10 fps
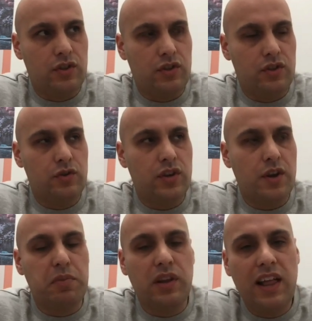you can
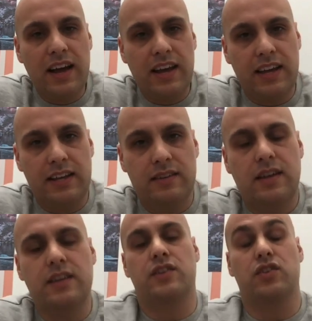apply
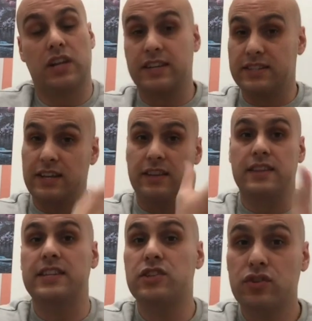in, like I said, in the
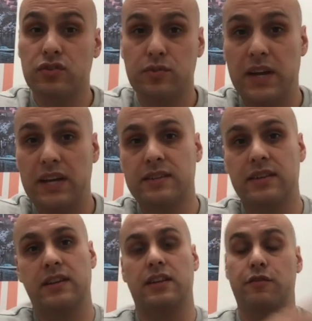digital space,
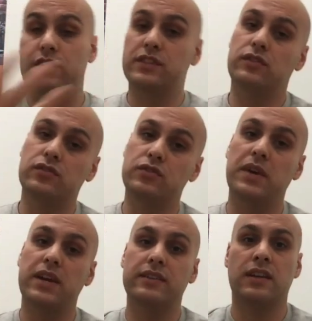in the physical
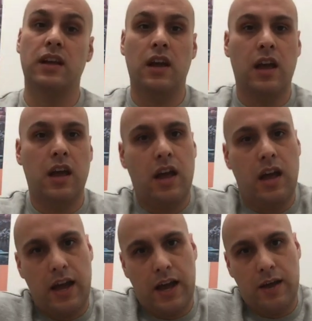space.
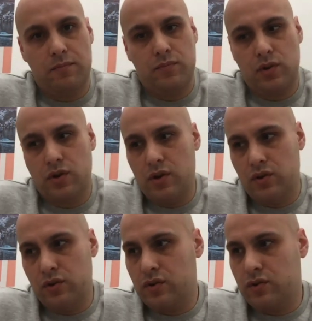
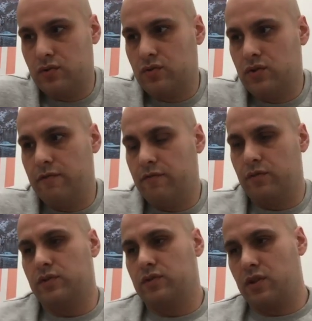You can
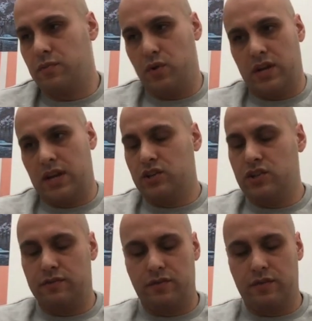influence
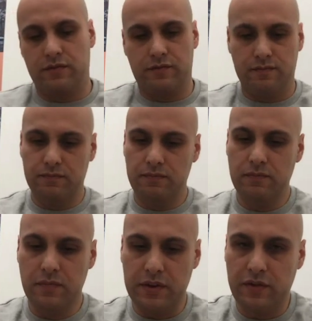communication of
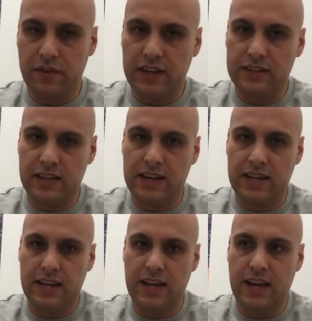different things, and
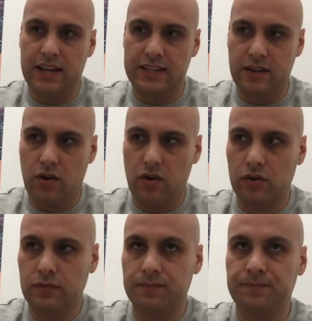it's all